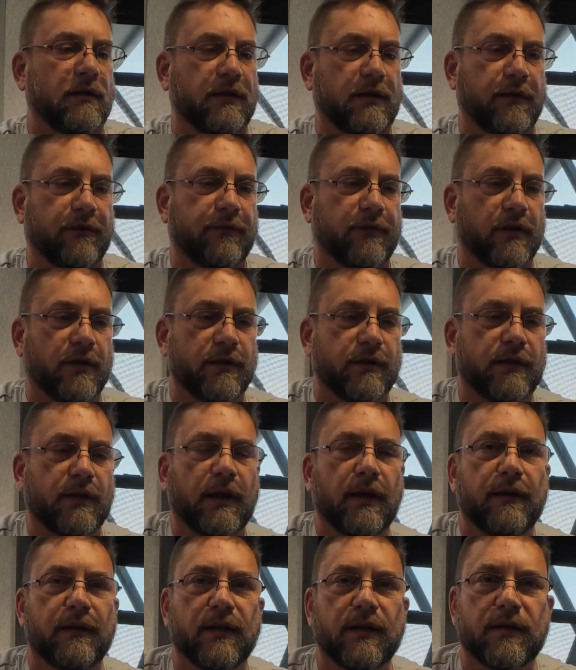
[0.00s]
difference,
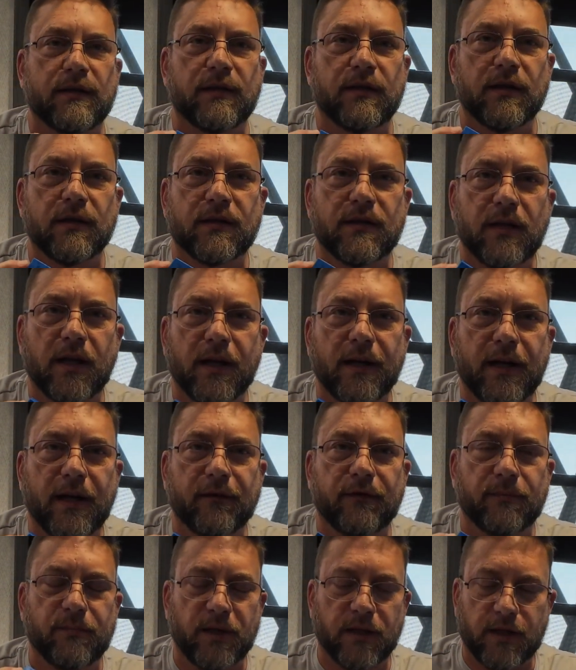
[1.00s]
and this does not
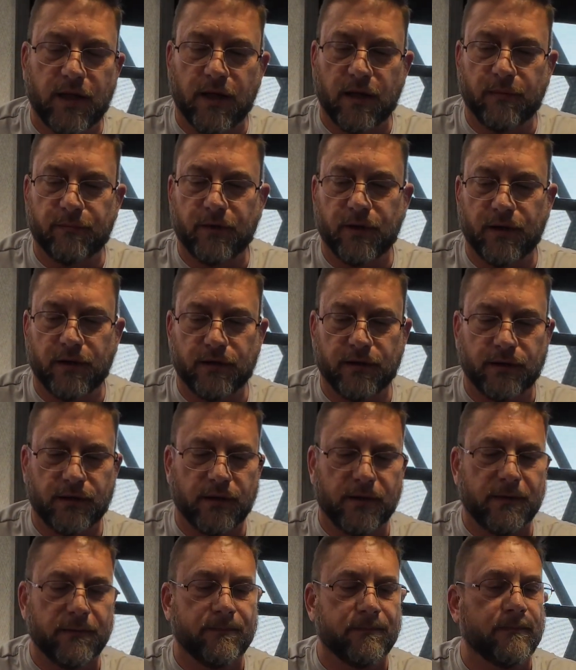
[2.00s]
have to be calibrated,
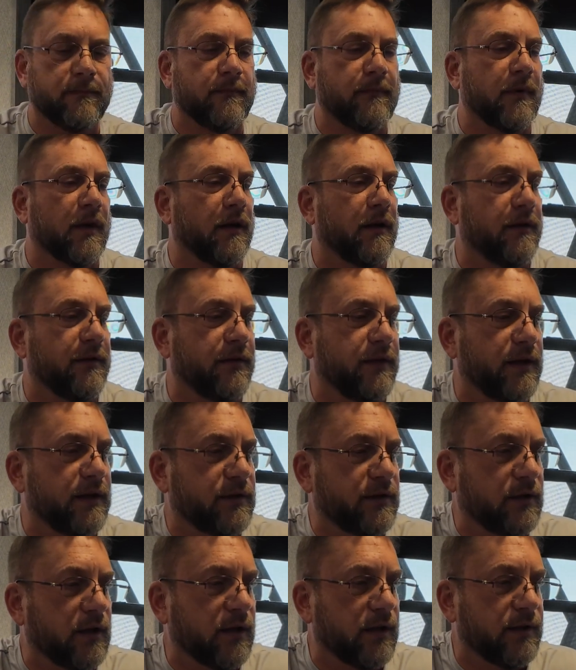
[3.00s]

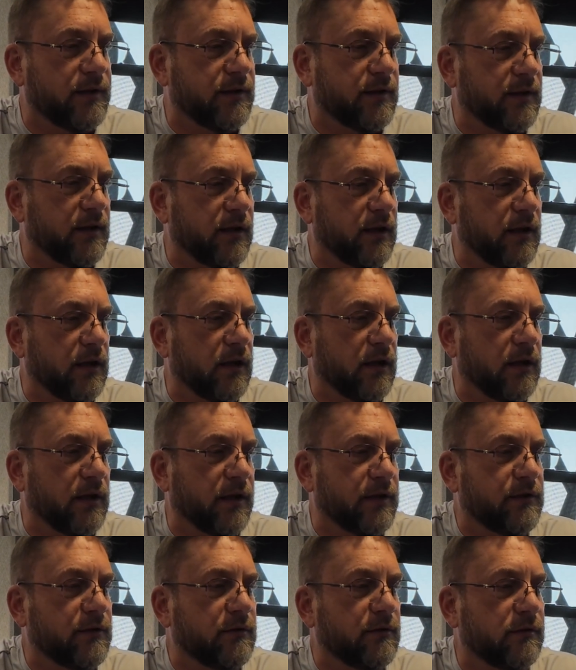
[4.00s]
this does the
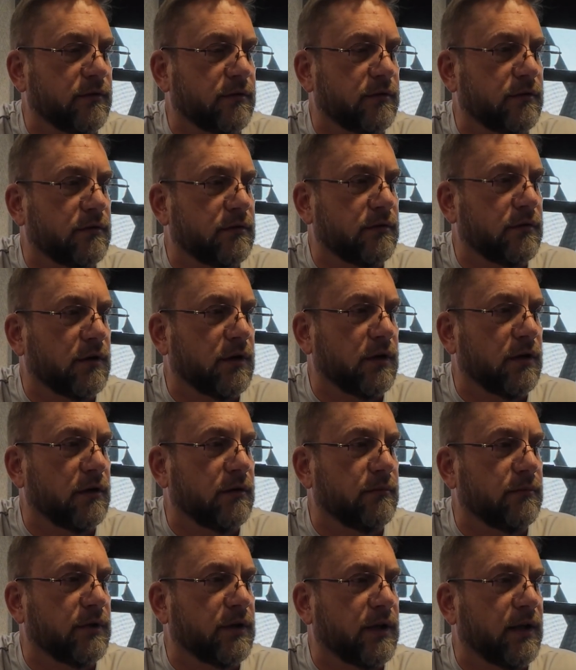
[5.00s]
electrical
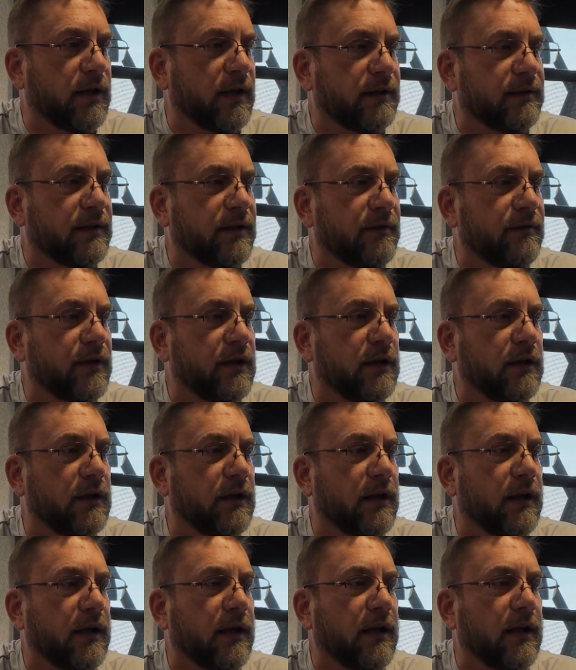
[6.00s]

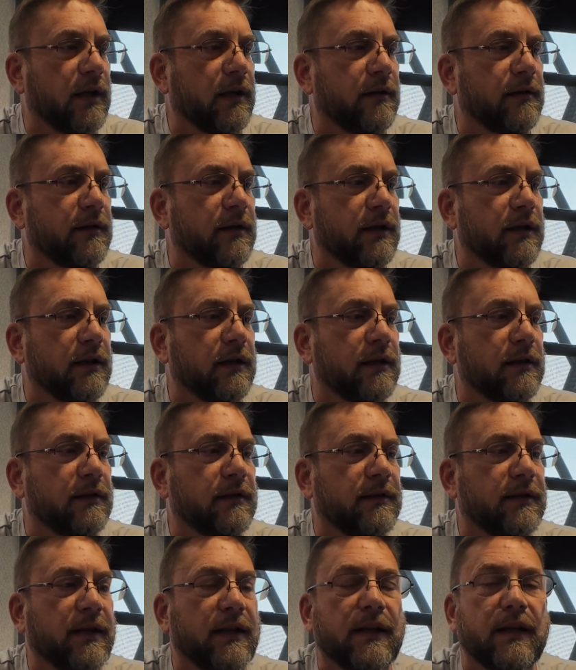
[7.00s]
connectivity and the
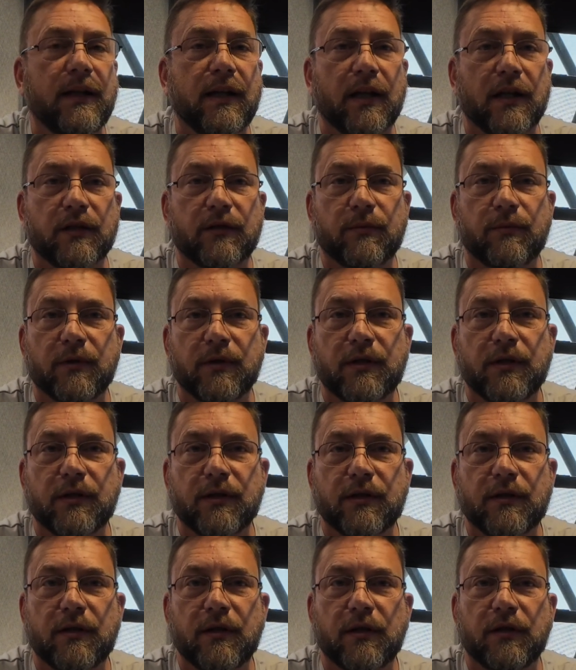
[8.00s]
TDS, which
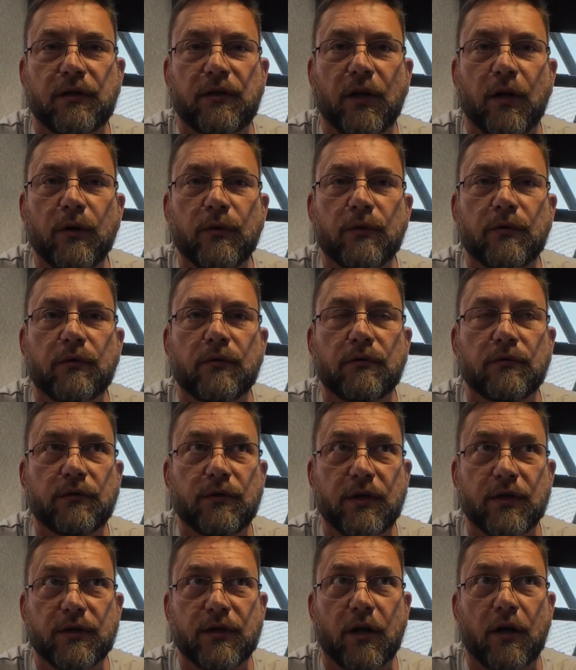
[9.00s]
is the total
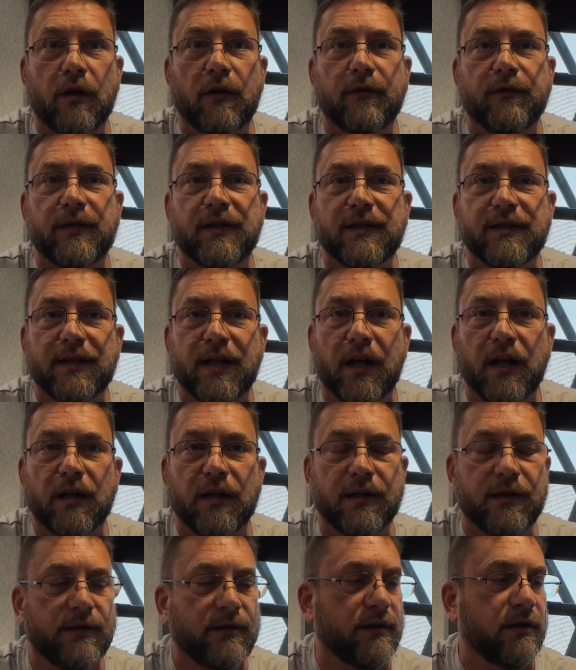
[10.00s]
dissolved
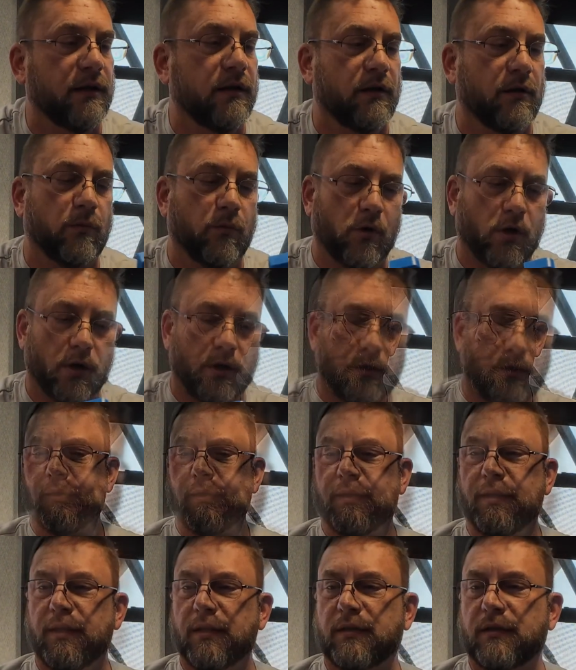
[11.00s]
solids in a water.
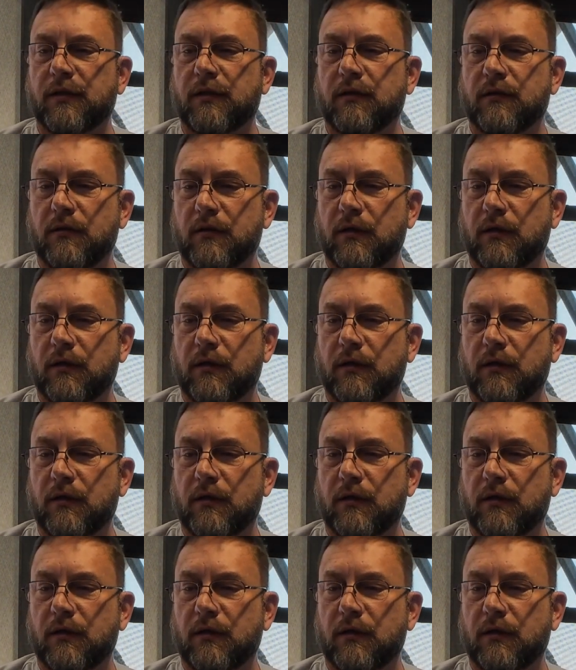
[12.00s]
This